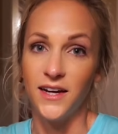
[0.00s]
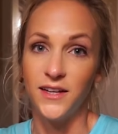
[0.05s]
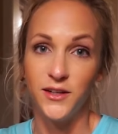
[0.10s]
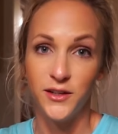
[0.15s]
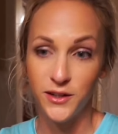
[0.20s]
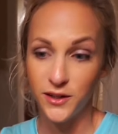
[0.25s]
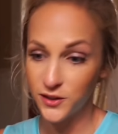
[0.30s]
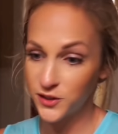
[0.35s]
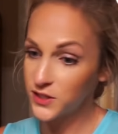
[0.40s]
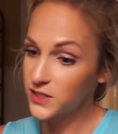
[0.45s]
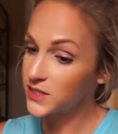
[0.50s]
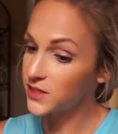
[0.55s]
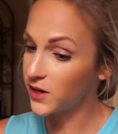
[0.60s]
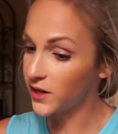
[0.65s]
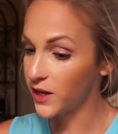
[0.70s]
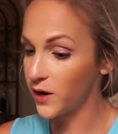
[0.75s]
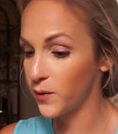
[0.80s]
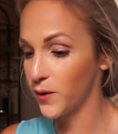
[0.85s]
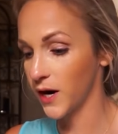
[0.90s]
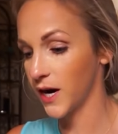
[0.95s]
I know y'all just
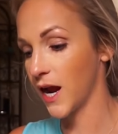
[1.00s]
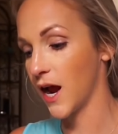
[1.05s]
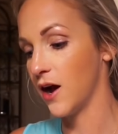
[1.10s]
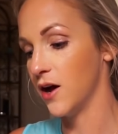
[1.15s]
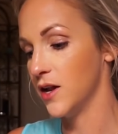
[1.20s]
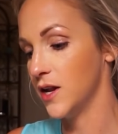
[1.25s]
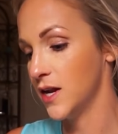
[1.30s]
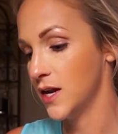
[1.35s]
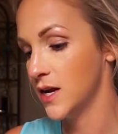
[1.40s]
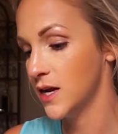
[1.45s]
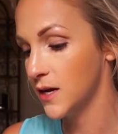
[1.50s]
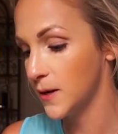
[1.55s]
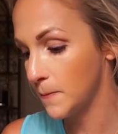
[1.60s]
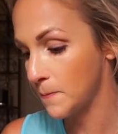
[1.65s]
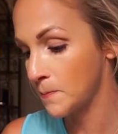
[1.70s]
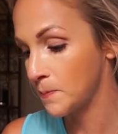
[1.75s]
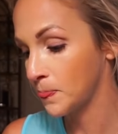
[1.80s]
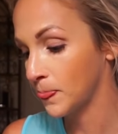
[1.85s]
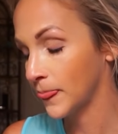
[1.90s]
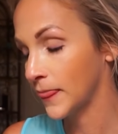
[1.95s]
saw that workout.
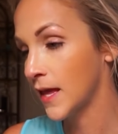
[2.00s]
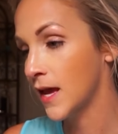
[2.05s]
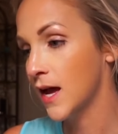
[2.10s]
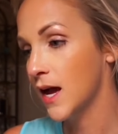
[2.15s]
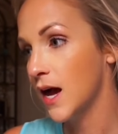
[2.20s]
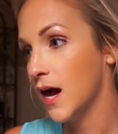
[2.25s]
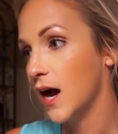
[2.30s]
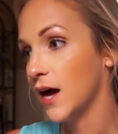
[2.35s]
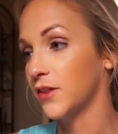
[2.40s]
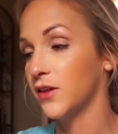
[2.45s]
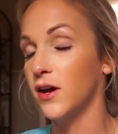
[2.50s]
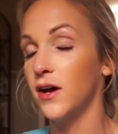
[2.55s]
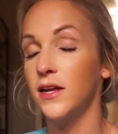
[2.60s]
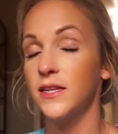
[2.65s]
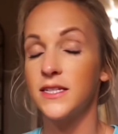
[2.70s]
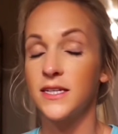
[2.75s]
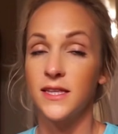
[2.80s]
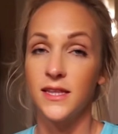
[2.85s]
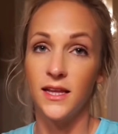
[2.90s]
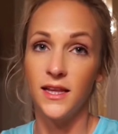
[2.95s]
I
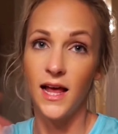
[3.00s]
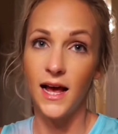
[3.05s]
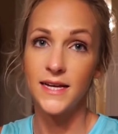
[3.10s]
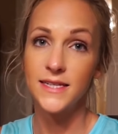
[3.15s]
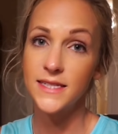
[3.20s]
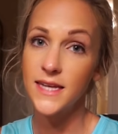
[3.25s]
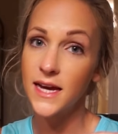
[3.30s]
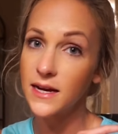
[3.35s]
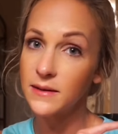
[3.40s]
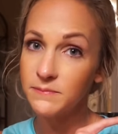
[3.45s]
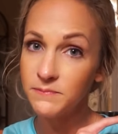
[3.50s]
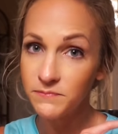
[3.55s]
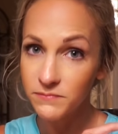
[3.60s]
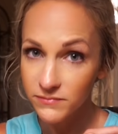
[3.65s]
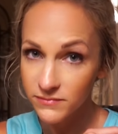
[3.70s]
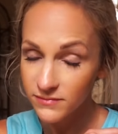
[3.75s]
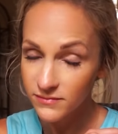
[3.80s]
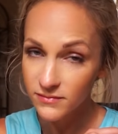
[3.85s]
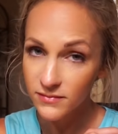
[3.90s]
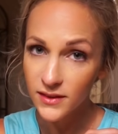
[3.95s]
thought the last time
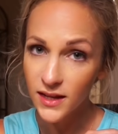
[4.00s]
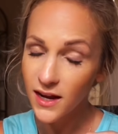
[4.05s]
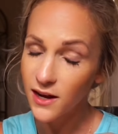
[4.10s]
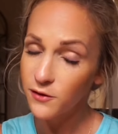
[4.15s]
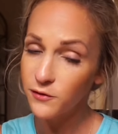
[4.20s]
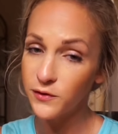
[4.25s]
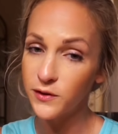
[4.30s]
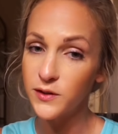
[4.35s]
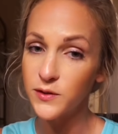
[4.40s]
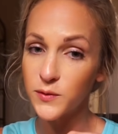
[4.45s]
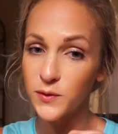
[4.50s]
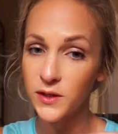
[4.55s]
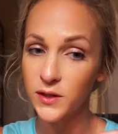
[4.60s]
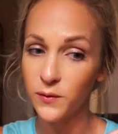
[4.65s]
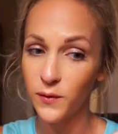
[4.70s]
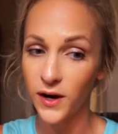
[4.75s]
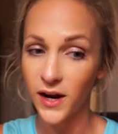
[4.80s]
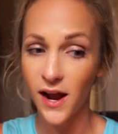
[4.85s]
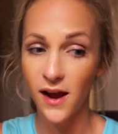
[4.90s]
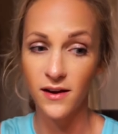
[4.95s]
I filmed one
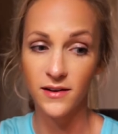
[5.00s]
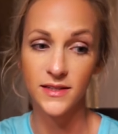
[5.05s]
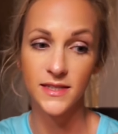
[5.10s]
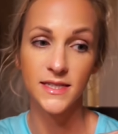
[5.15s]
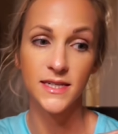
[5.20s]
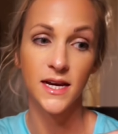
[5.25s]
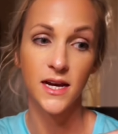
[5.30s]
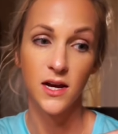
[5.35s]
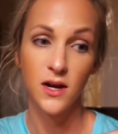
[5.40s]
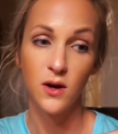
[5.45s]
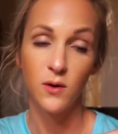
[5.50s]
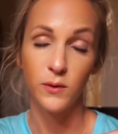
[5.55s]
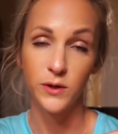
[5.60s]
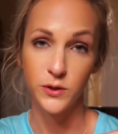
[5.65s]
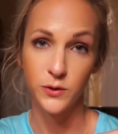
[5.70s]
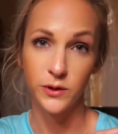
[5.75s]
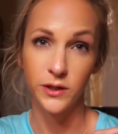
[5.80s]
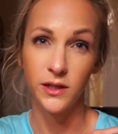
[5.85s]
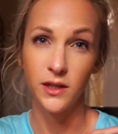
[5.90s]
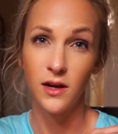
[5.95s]
of the workouts
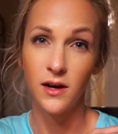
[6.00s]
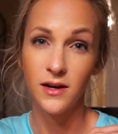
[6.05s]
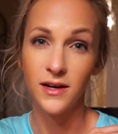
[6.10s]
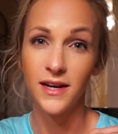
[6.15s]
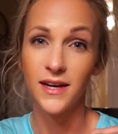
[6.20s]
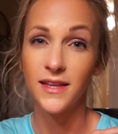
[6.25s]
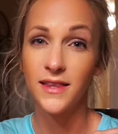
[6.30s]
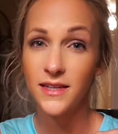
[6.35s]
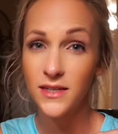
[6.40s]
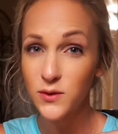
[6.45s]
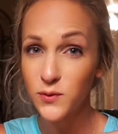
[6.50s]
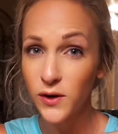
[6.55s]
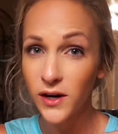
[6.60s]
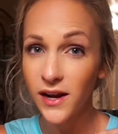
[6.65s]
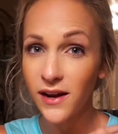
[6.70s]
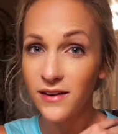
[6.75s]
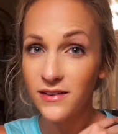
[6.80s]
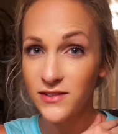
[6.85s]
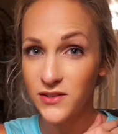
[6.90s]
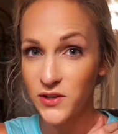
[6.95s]
was really long. This
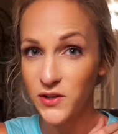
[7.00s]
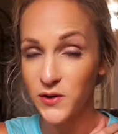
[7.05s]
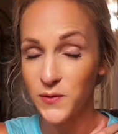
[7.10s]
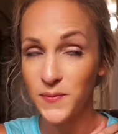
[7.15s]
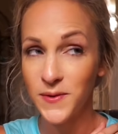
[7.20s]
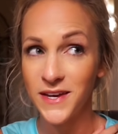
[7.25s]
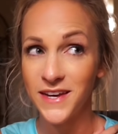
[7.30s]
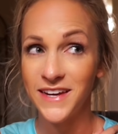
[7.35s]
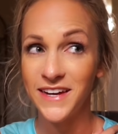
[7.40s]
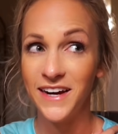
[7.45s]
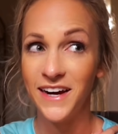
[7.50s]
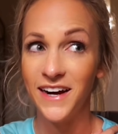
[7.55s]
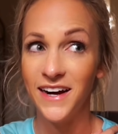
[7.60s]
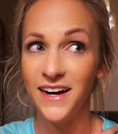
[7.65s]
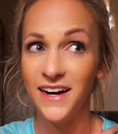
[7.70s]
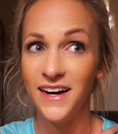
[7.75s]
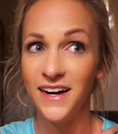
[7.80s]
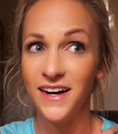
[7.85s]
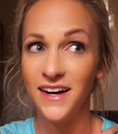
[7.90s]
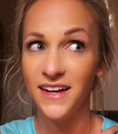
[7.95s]
workout took
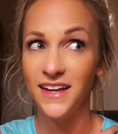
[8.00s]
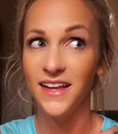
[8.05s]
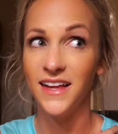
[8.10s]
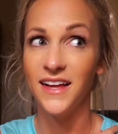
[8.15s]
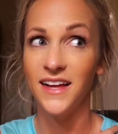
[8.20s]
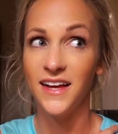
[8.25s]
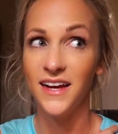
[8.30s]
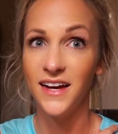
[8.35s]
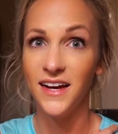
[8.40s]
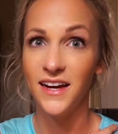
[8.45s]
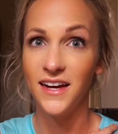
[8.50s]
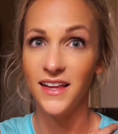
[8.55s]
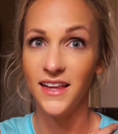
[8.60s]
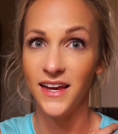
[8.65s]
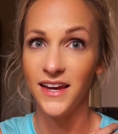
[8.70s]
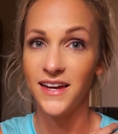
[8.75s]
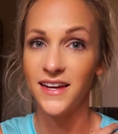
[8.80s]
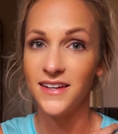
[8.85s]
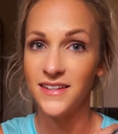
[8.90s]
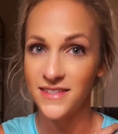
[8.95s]
me
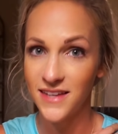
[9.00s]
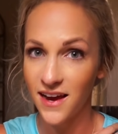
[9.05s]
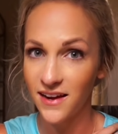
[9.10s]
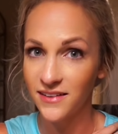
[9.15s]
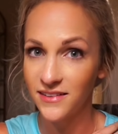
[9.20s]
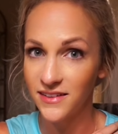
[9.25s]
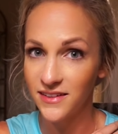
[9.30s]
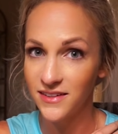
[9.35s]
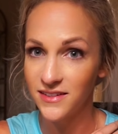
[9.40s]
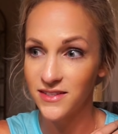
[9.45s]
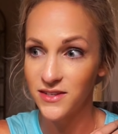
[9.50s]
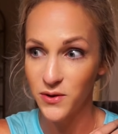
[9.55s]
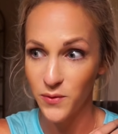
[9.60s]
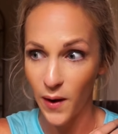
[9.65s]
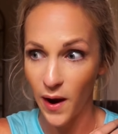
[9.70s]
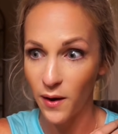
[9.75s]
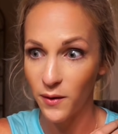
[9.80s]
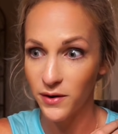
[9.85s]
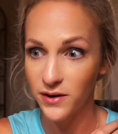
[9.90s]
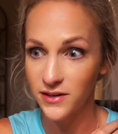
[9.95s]
like exactly 2
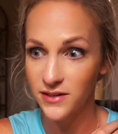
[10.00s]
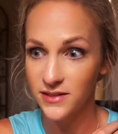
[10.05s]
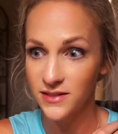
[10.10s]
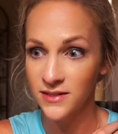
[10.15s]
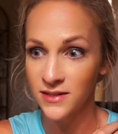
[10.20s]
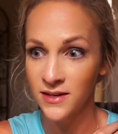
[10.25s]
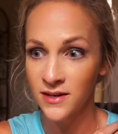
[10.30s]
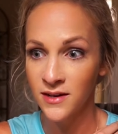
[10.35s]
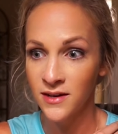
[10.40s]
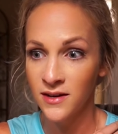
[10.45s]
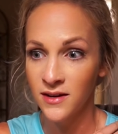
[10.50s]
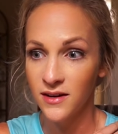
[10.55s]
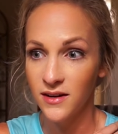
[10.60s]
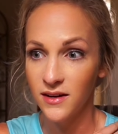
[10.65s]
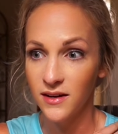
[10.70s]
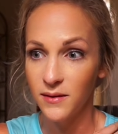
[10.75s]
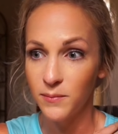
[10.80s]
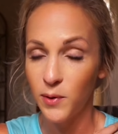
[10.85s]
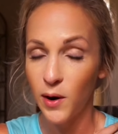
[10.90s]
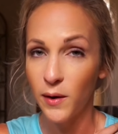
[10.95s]
hours,
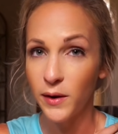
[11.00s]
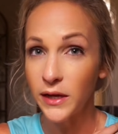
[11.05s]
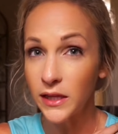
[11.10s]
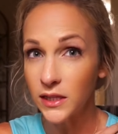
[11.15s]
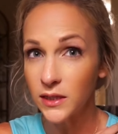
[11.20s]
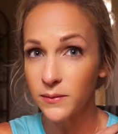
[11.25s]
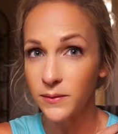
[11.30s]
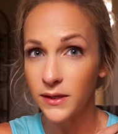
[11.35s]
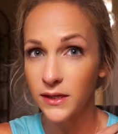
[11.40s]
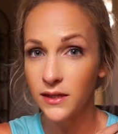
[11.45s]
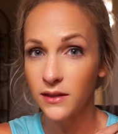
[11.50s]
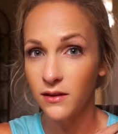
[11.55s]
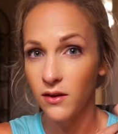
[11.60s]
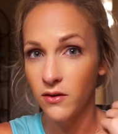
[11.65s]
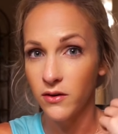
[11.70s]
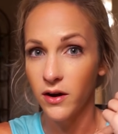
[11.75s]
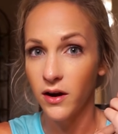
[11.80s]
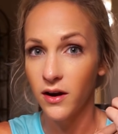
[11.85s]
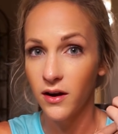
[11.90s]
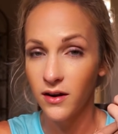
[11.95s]
probably a little bit
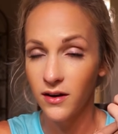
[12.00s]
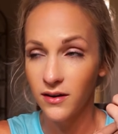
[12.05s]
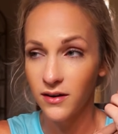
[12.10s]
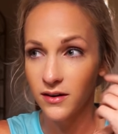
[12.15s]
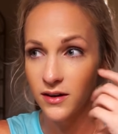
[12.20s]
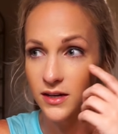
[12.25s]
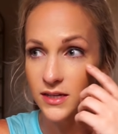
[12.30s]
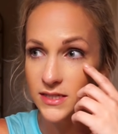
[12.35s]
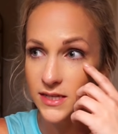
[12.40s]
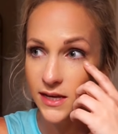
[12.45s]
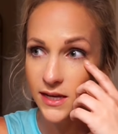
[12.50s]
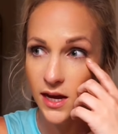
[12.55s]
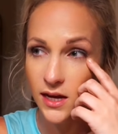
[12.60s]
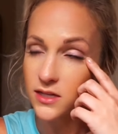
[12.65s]
longer, because I